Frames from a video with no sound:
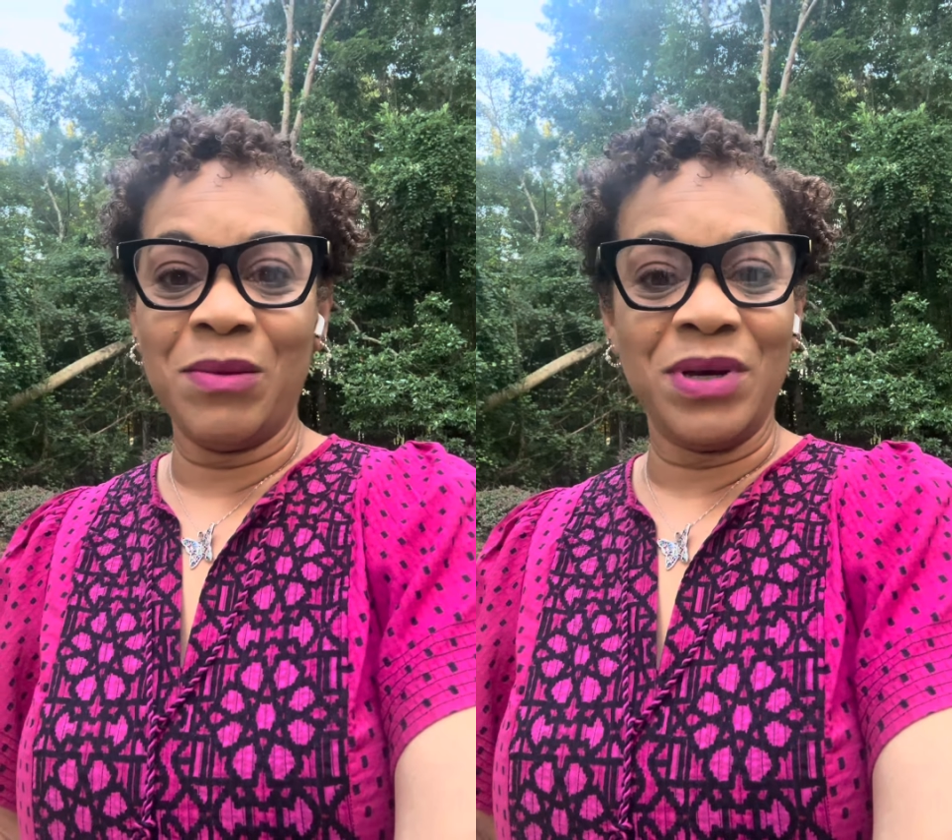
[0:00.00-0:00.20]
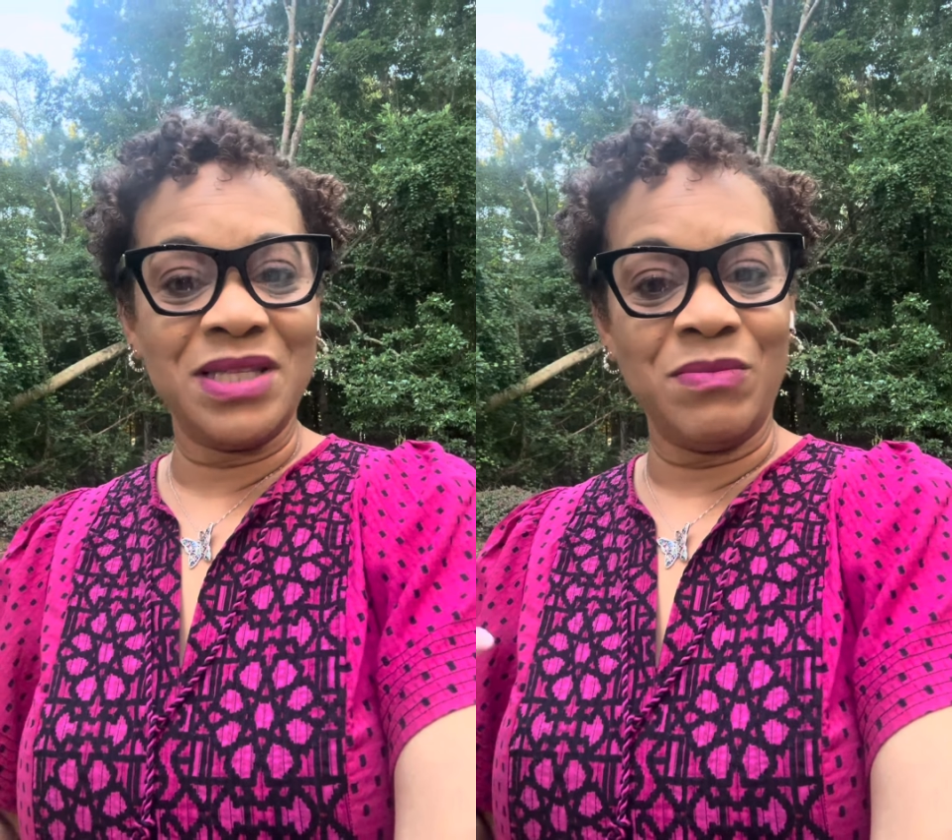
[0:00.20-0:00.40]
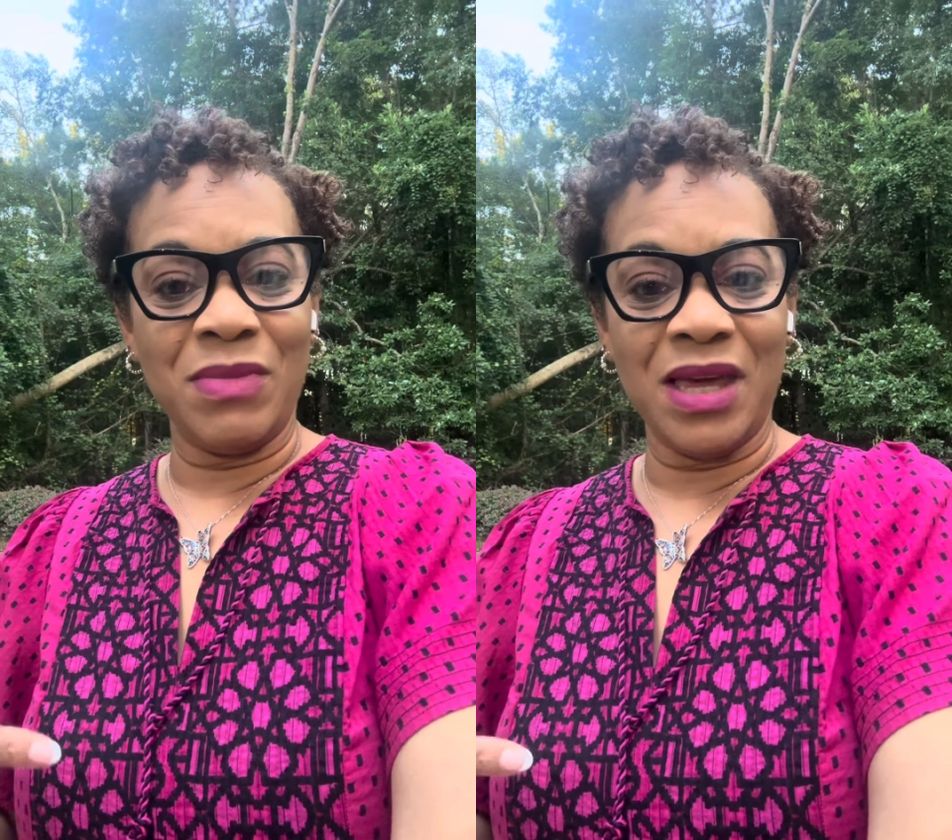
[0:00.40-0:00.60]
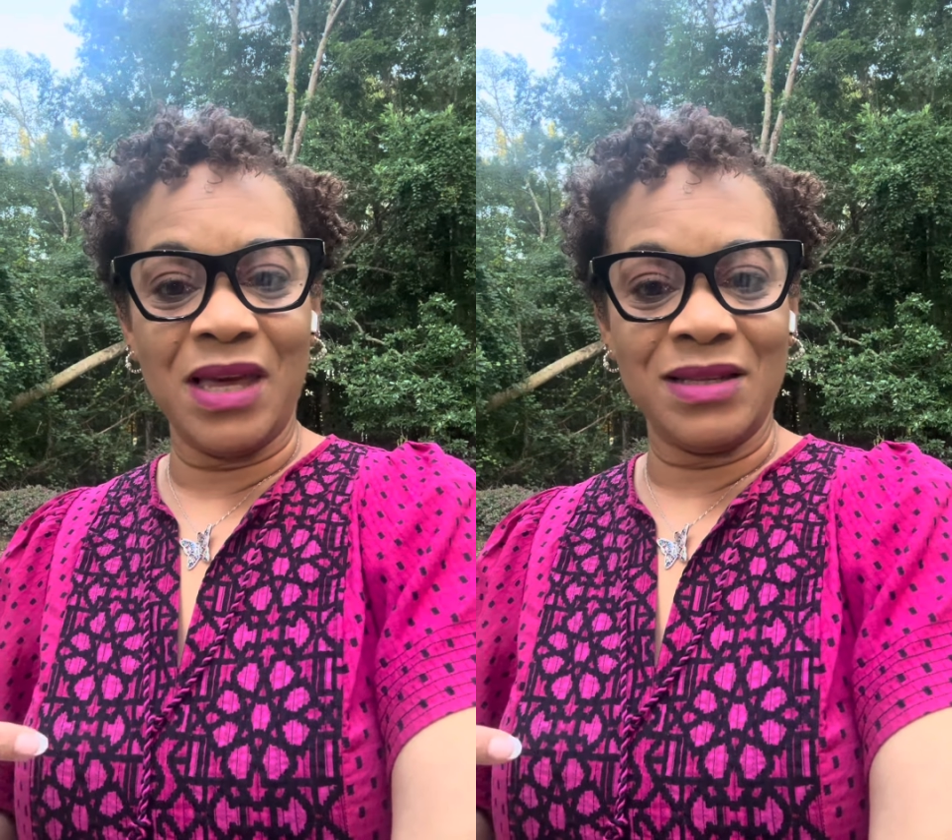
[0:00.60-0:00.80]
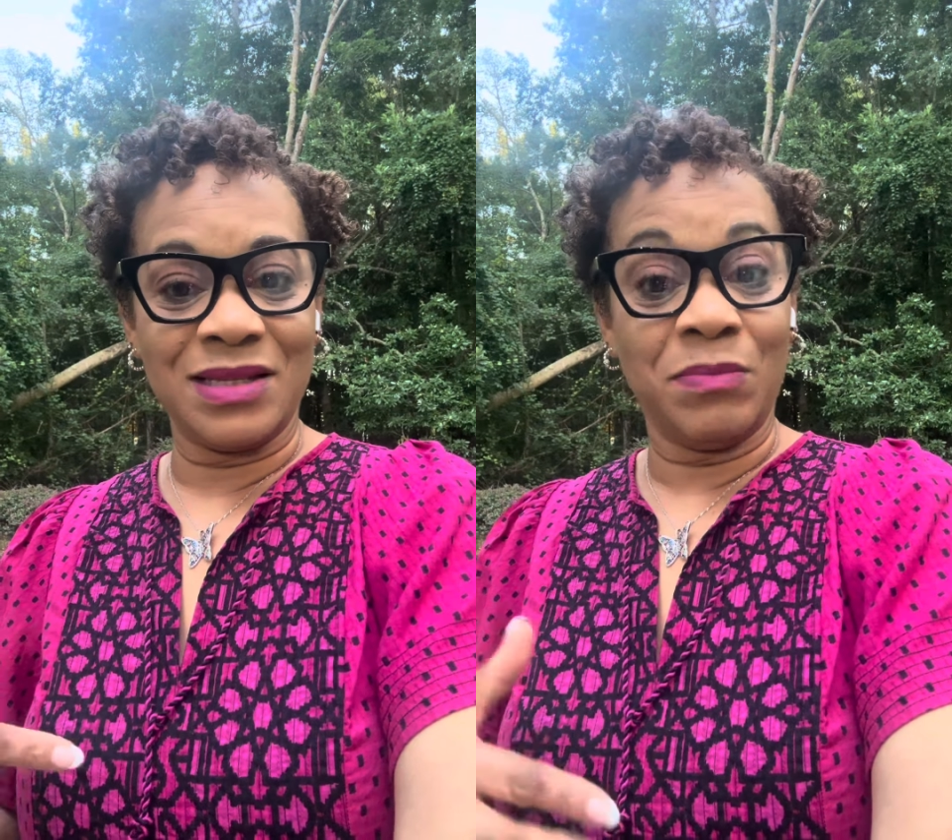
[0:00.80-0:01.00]
but to me,
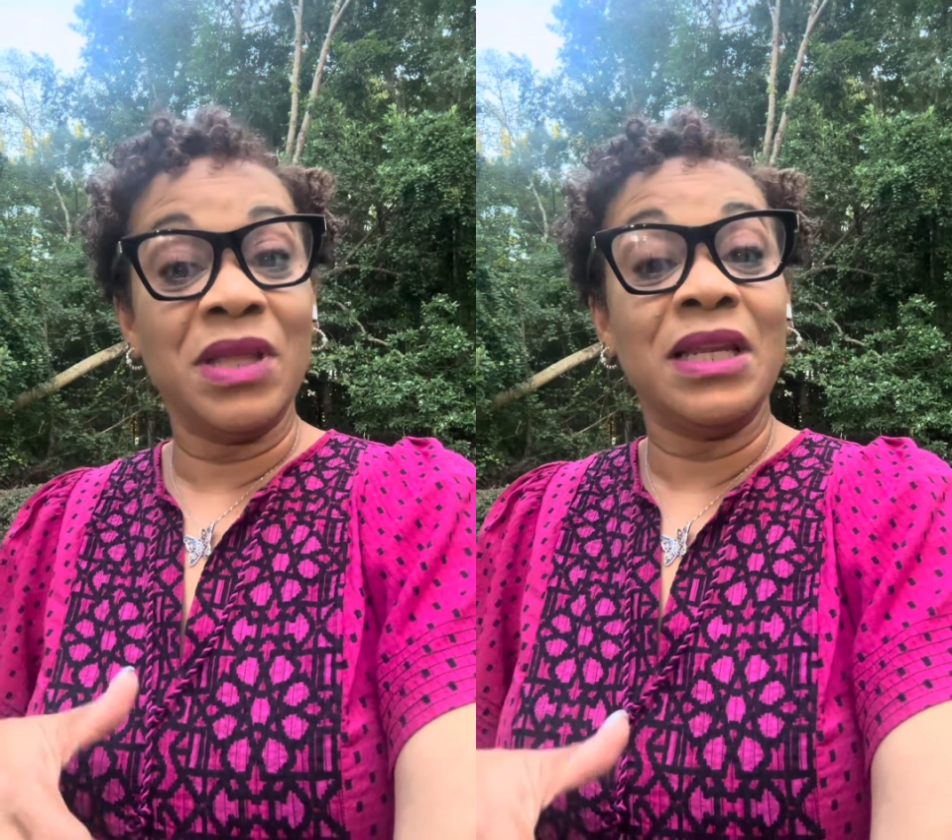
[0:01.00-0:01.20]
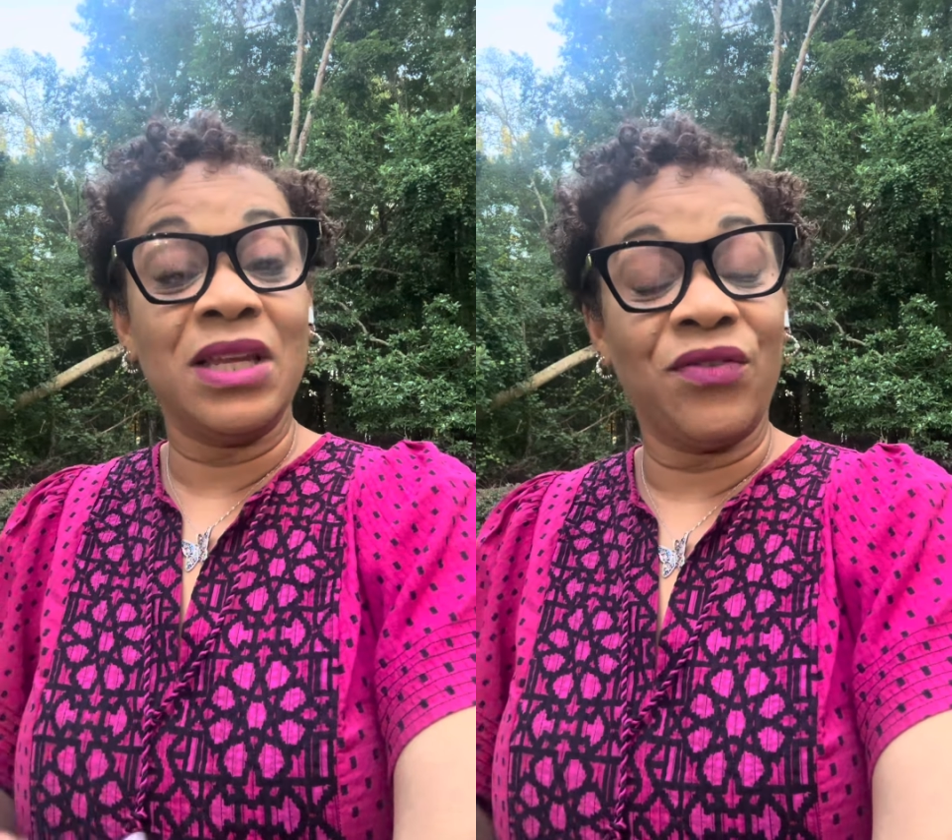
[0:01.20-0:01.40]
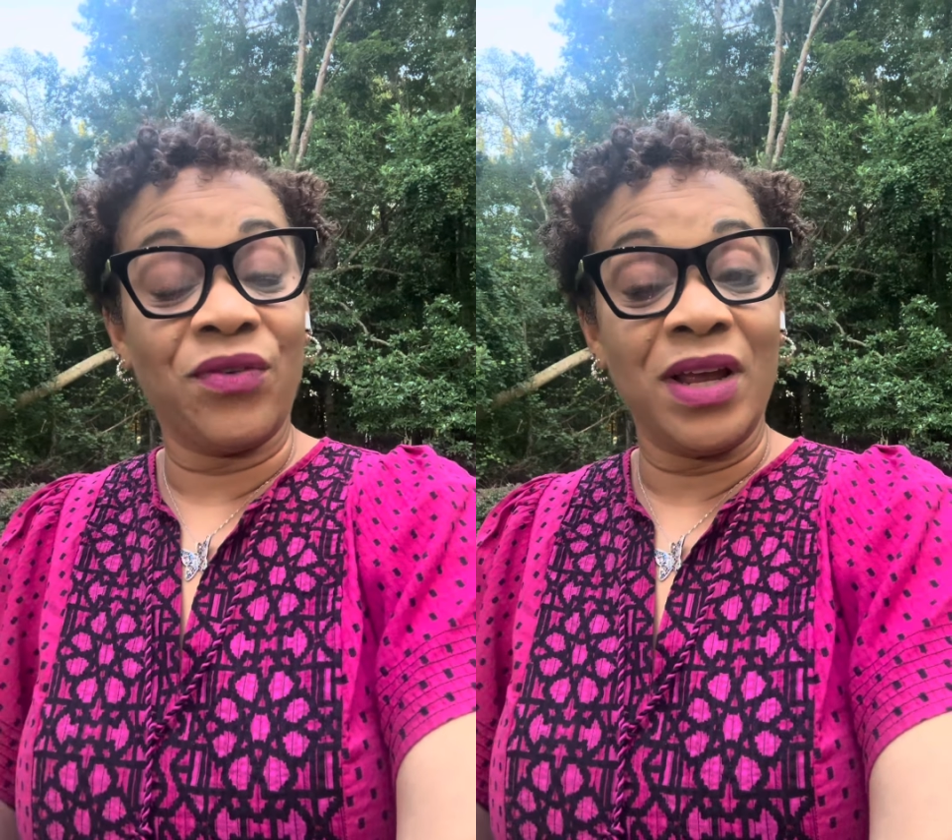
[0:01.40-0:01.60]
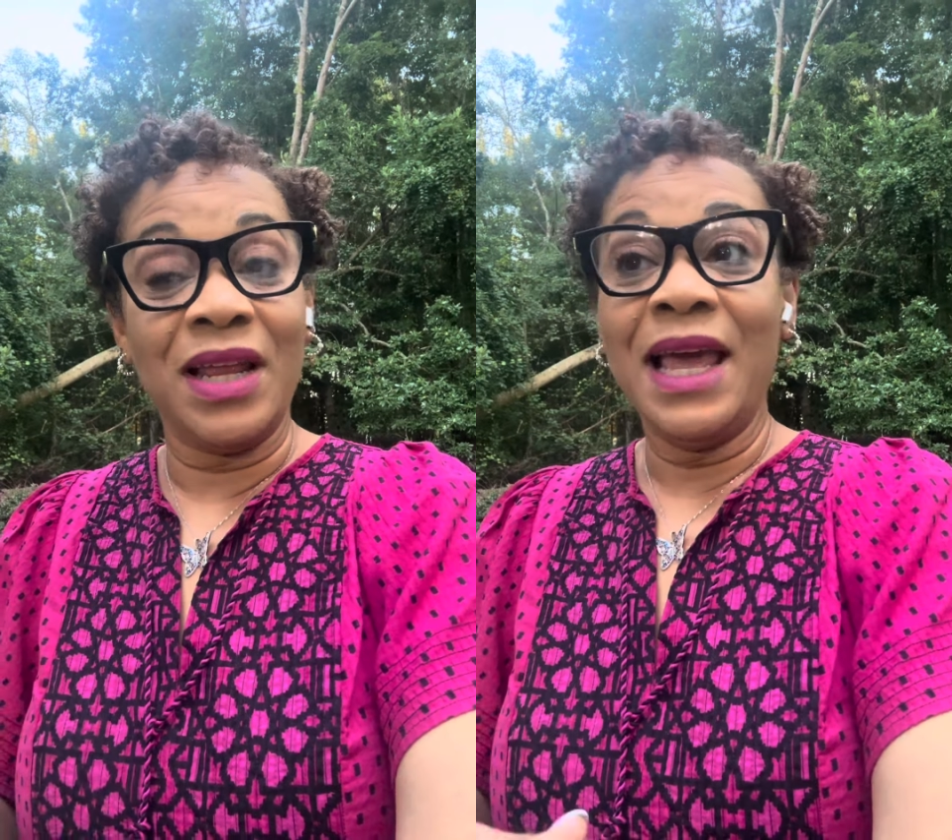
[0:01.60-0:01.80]
it's something different.